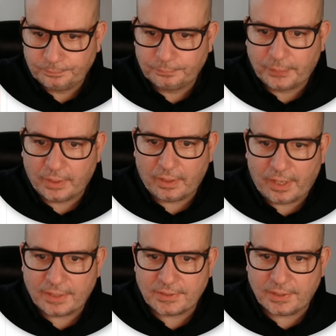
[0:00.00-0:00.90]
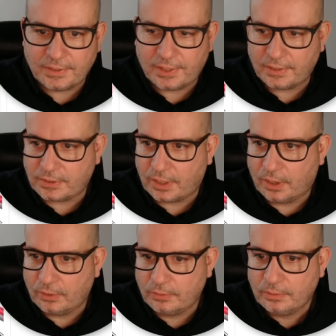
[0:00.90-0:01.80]
But as these things
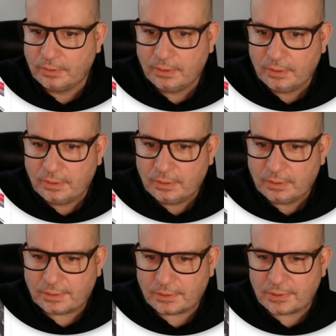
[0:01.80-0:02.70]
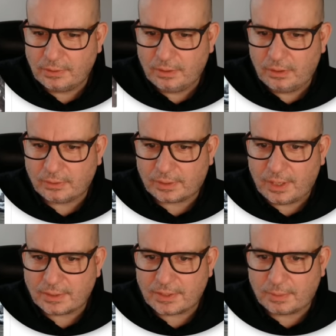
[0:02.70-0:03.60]
go, it doesn't look
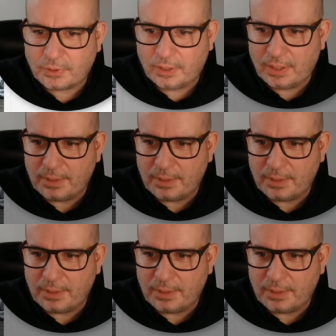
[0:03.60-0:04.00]
exceptionally